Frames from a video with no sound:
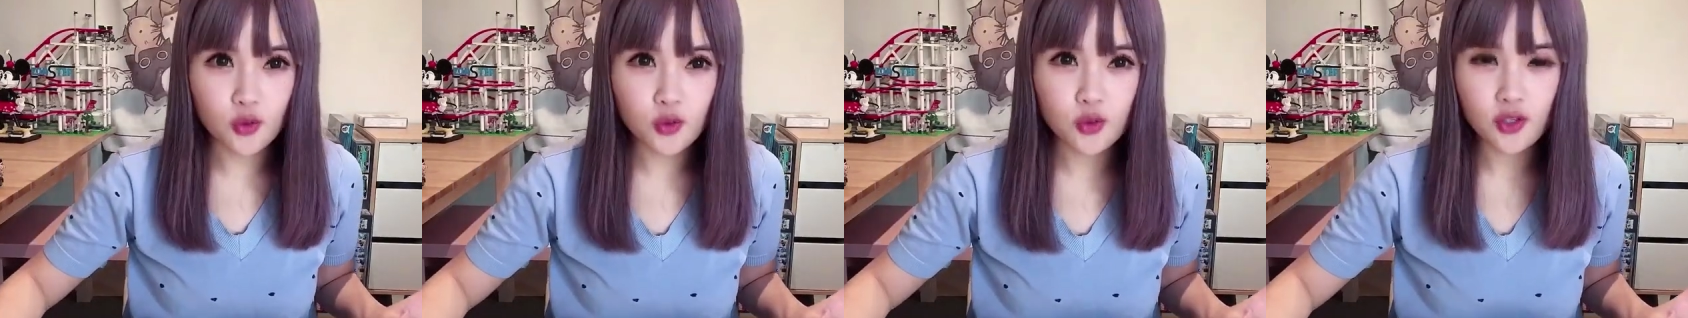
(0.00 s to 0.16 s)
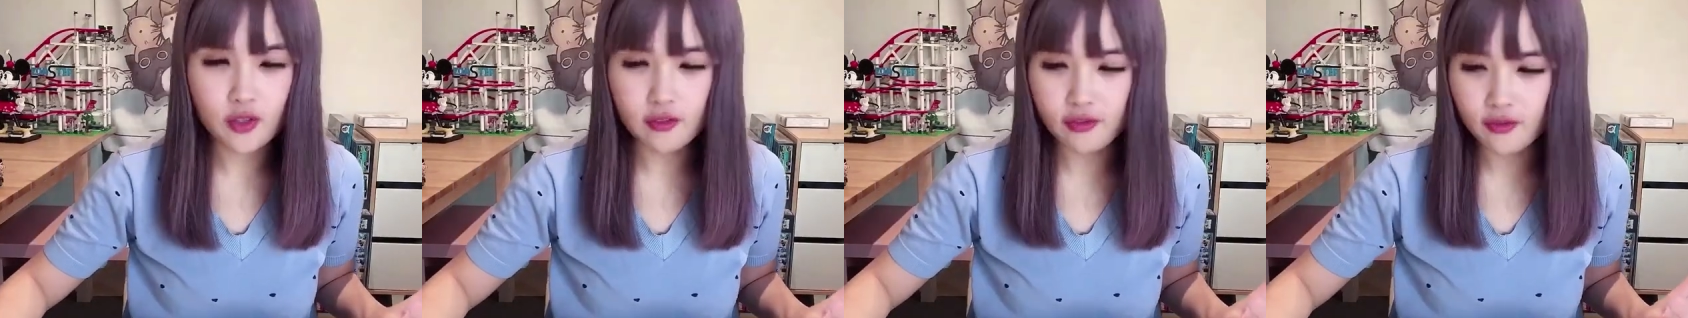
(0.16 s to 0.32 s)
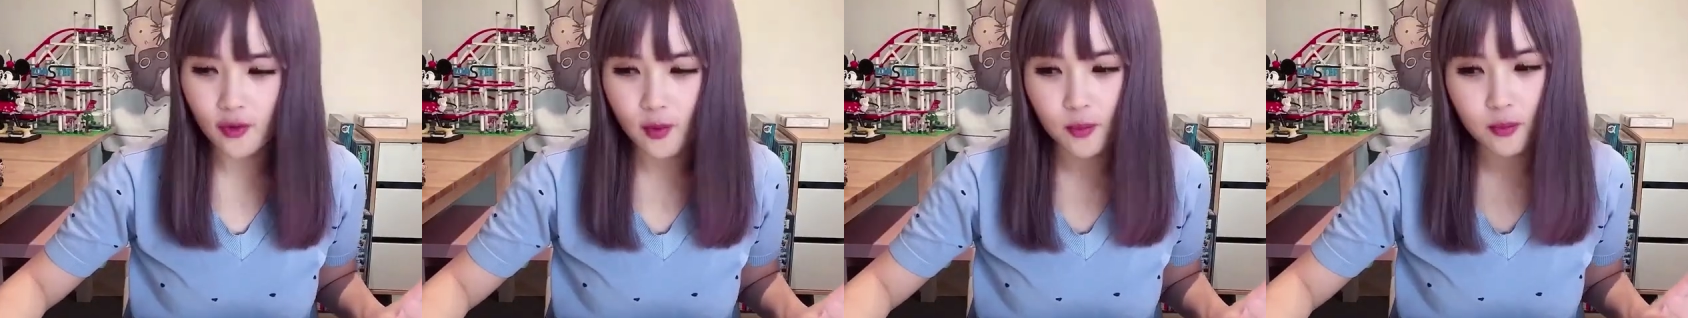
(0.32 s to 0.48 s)

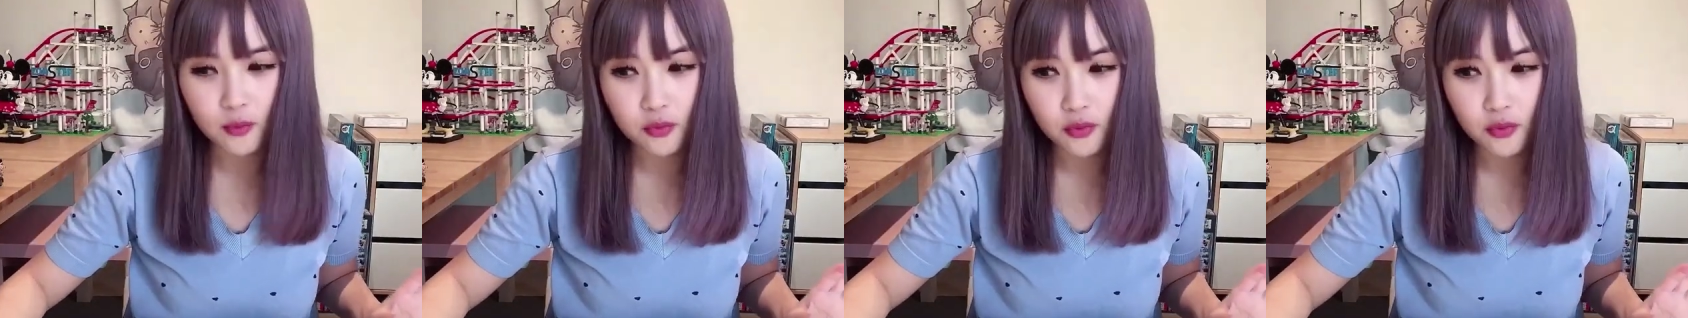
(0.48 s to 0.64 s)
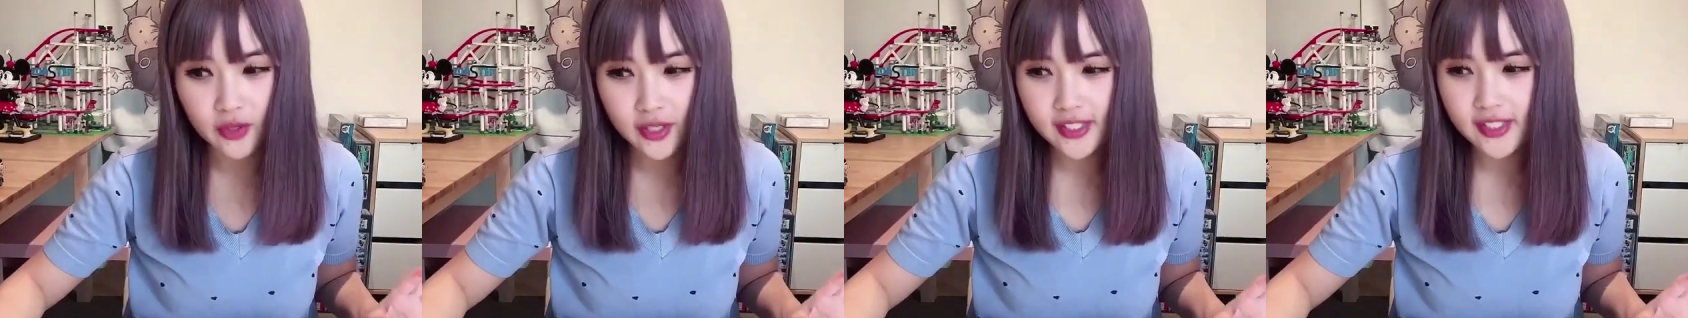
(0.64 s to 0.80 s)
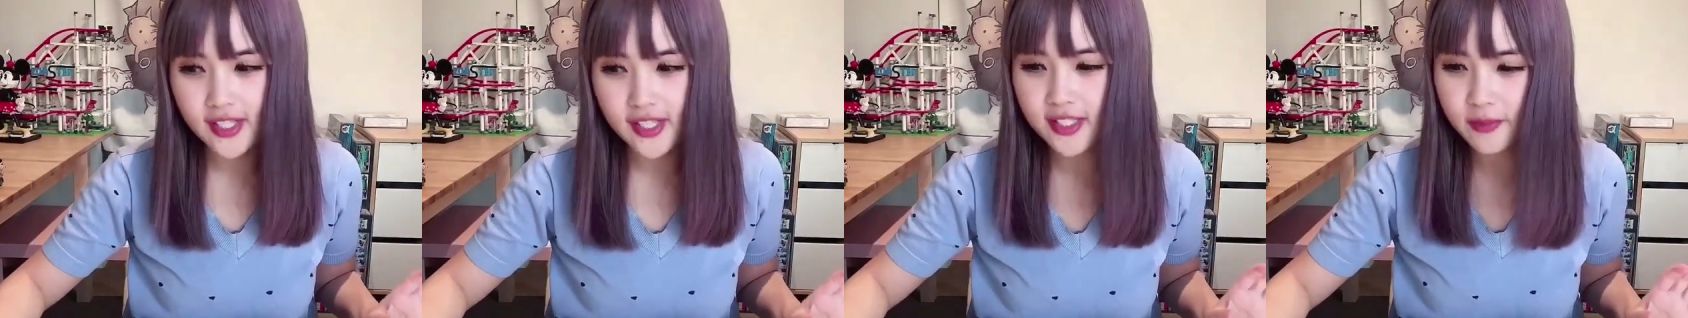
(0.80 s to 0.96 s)
for bricks
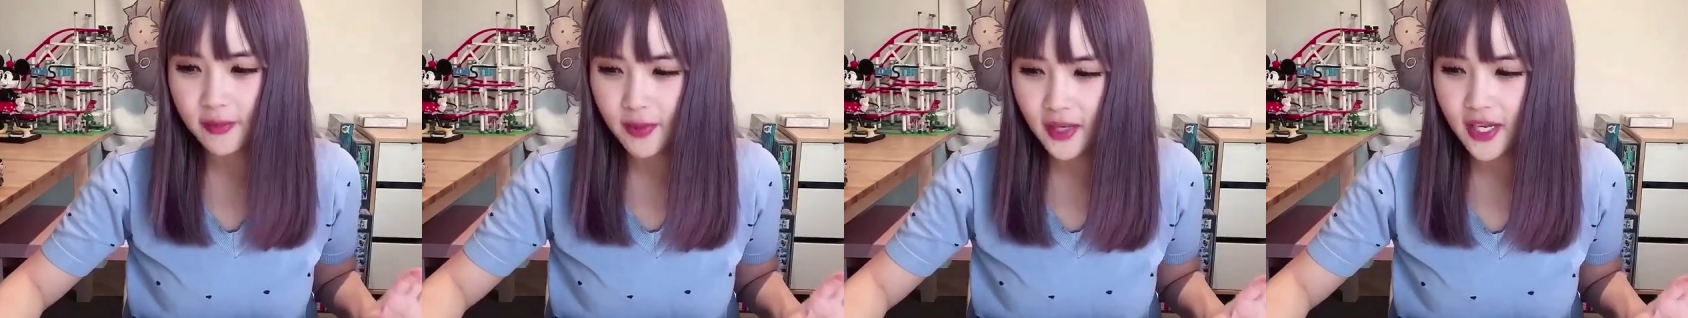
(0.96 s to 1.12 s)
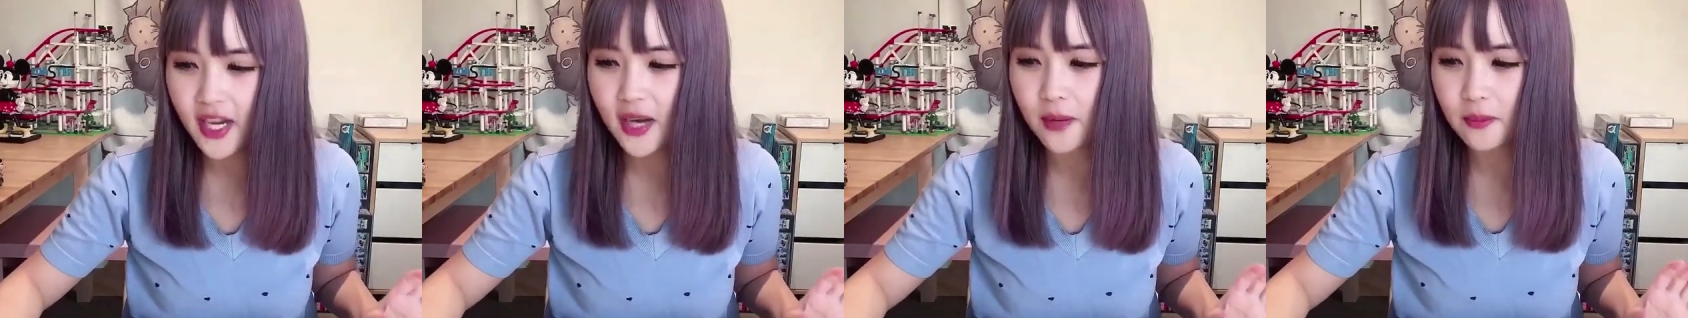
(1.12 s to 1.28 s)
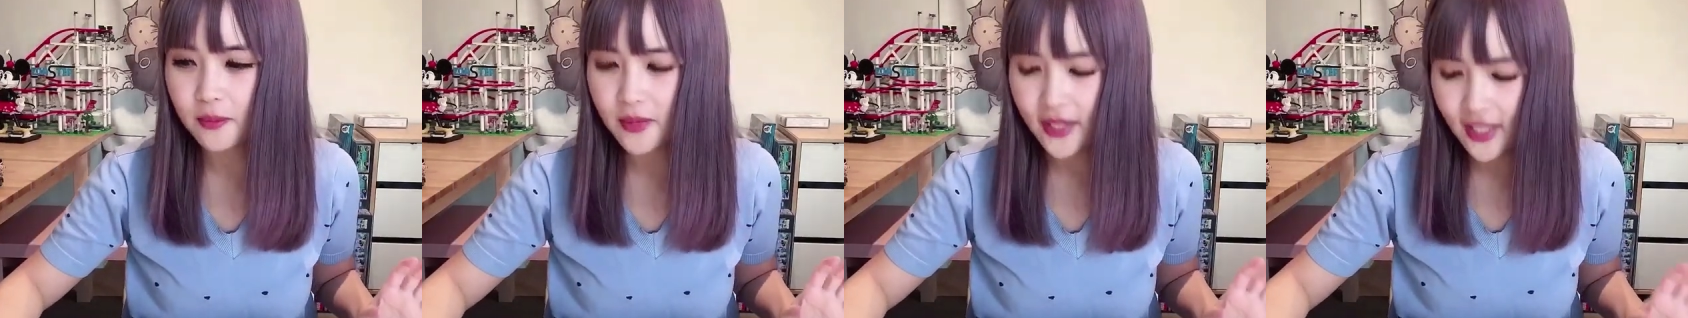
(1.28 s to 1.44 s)
has become
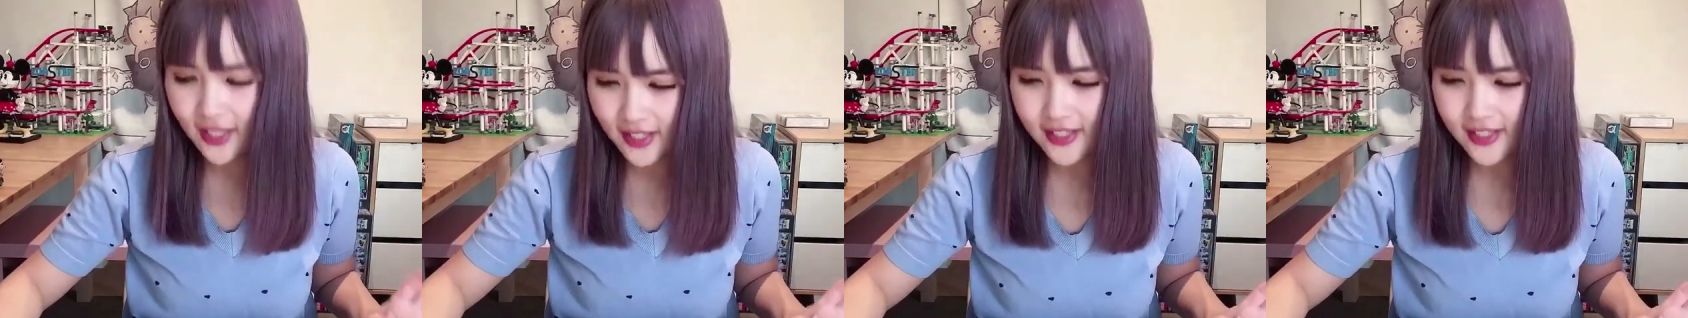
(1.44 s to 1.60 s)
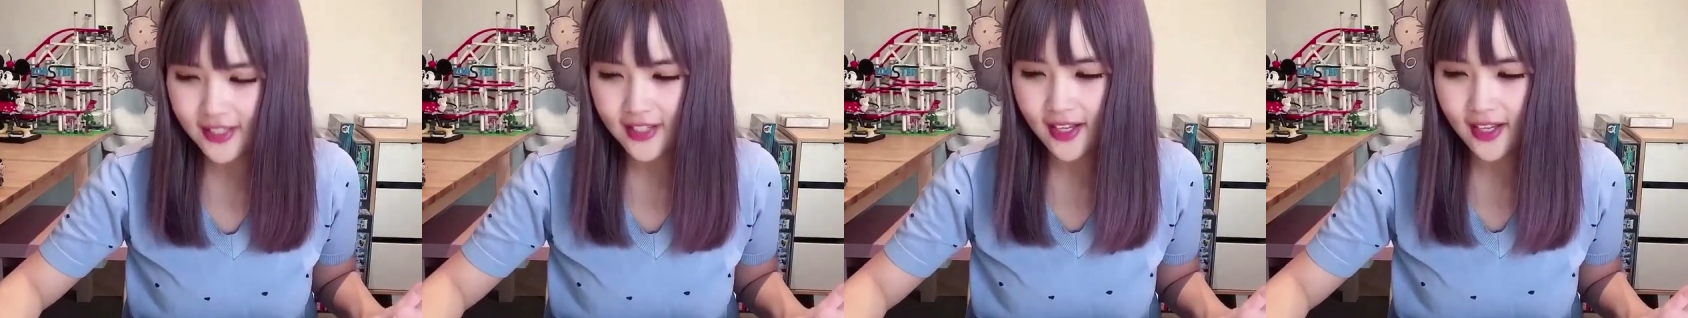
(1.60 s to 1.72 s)
easier.